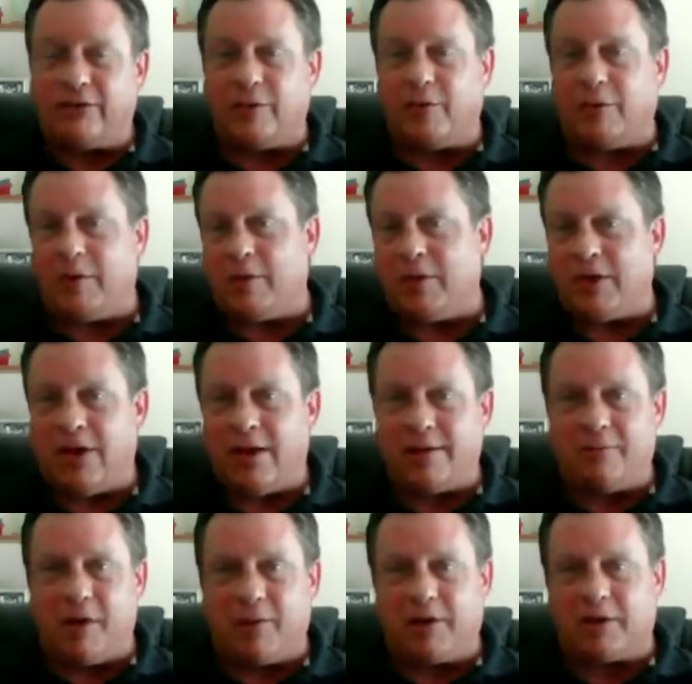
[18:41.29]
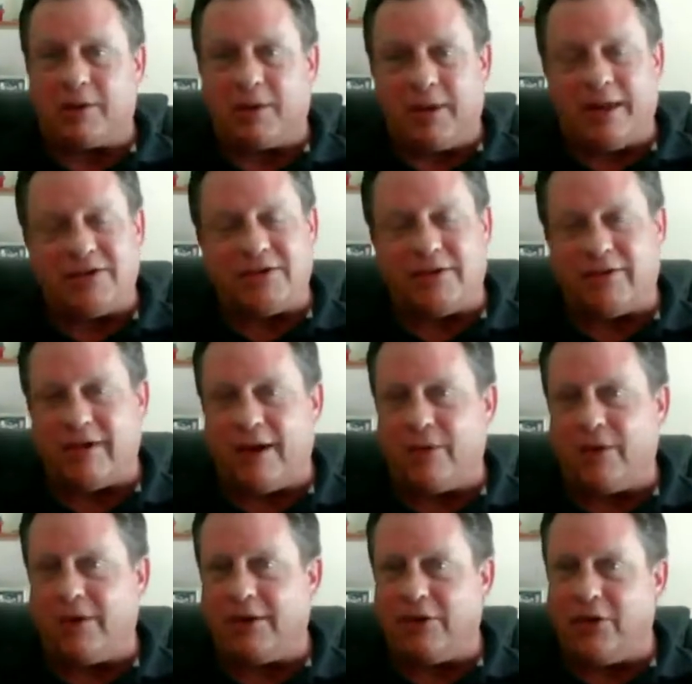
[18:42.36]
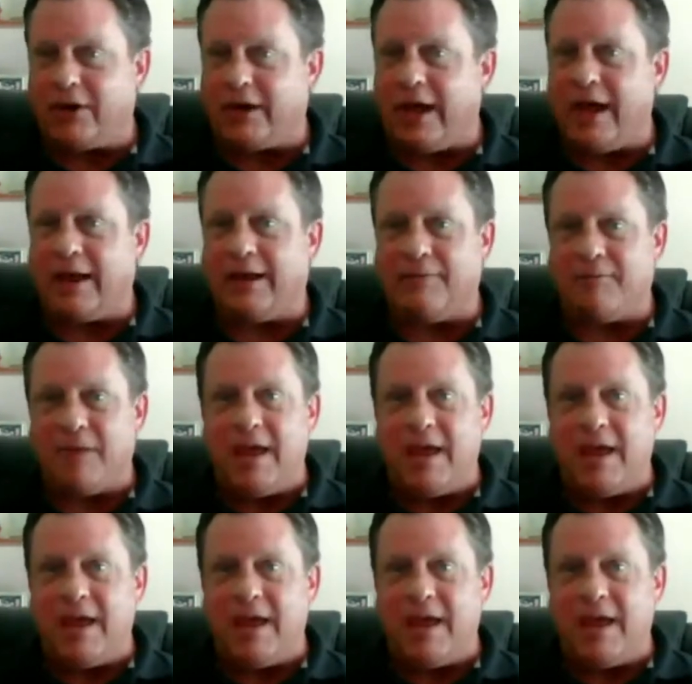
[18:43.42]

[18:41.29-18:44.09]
When people call it public relations, I really look at it